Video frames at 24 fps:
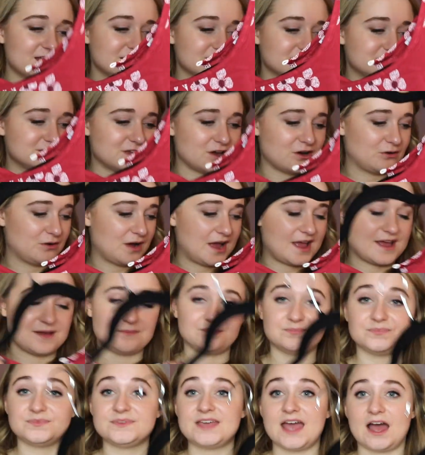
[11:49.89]
So
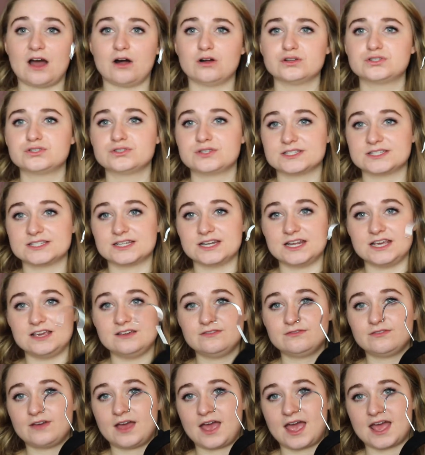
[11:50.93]
um, yeah, also the
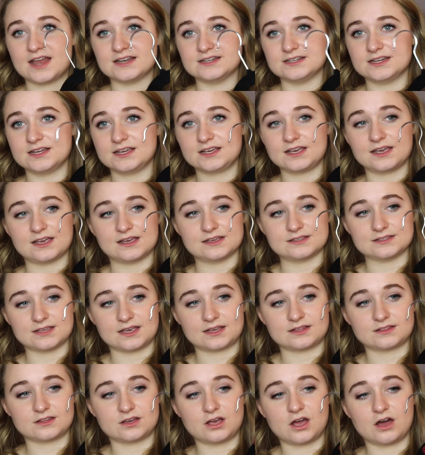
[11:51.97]
sleeve ending is
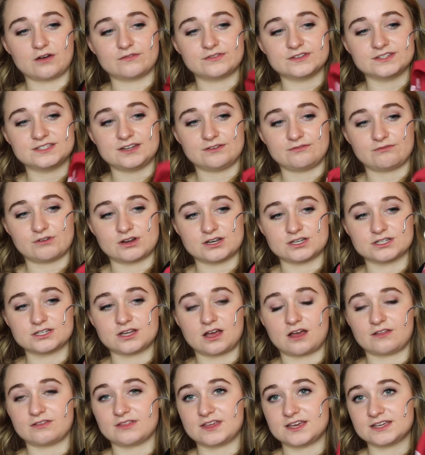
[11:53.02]
like the cuff is different
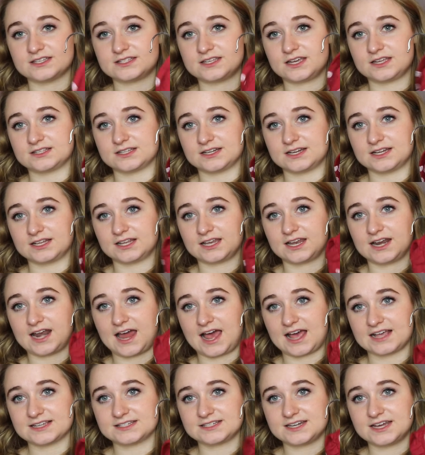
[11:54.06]
on this. It's a little
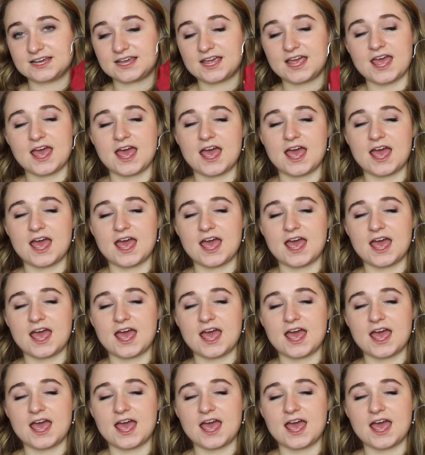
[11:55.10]
elastic